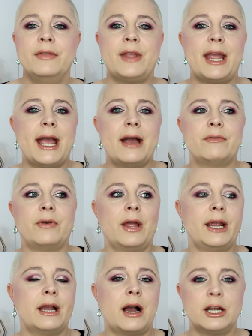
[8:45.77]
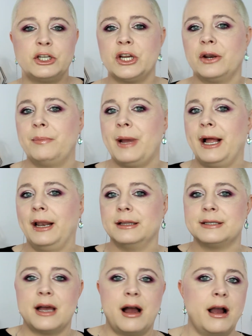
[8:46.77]
They have like eyeshadow
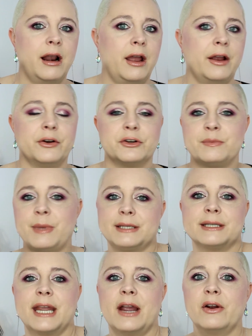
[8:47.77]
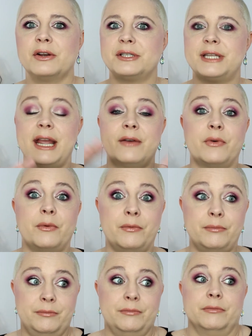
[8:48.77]
palettes, eyeliners, mascaras. They have a
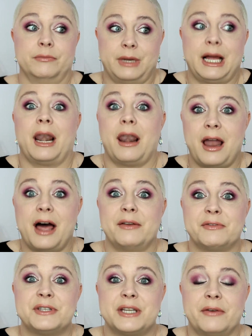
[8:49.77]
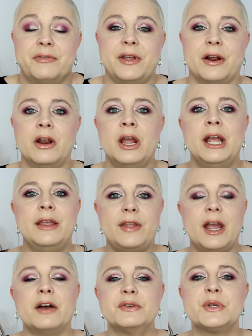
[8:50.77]
lot of stuff there.
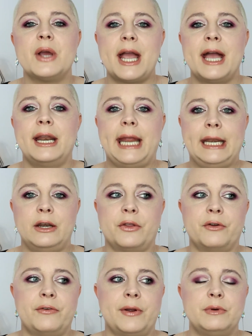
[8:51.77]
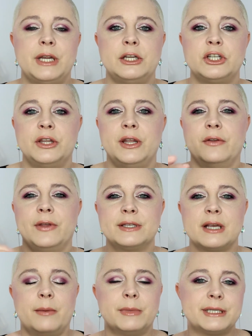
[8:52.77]
They also had another foundation there
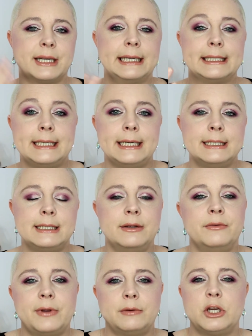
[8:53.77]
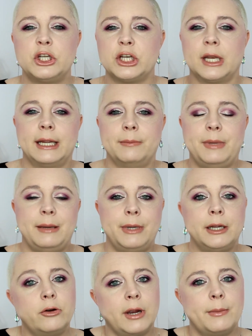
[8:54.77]
that's almost like a tint foundation, like a
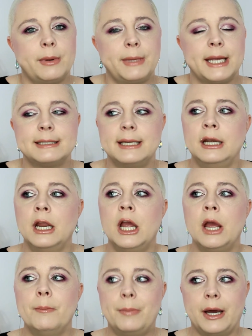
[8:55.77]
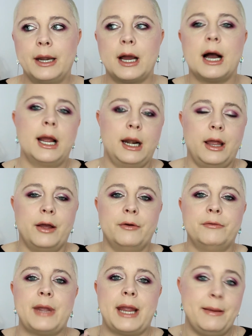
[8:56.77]
BB cream, I'm guessing, but I
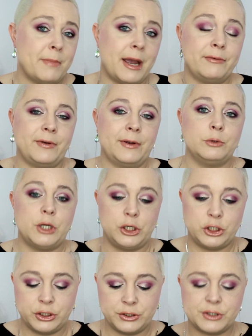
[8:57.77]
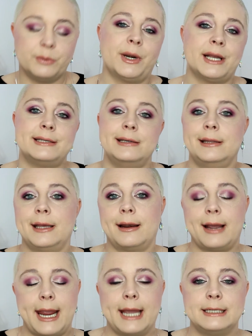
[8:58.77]
love a matte foundation. So when I seen that,
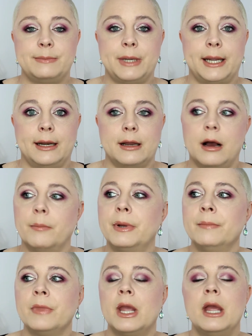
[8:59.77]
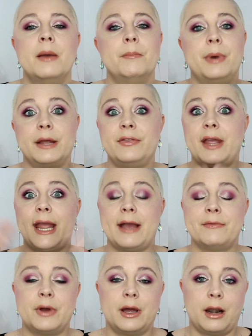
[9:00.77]
I had to pick it up, but they
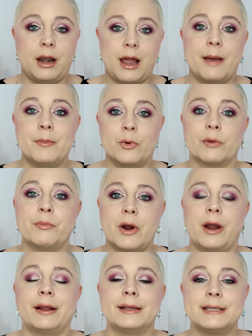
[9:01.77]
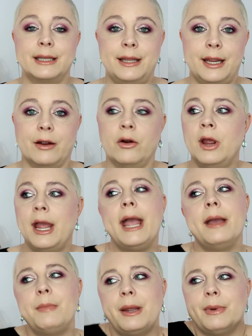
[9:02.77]
have a lot more products there.
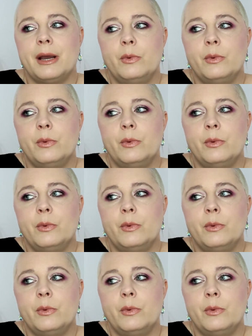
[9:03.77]
And maybe I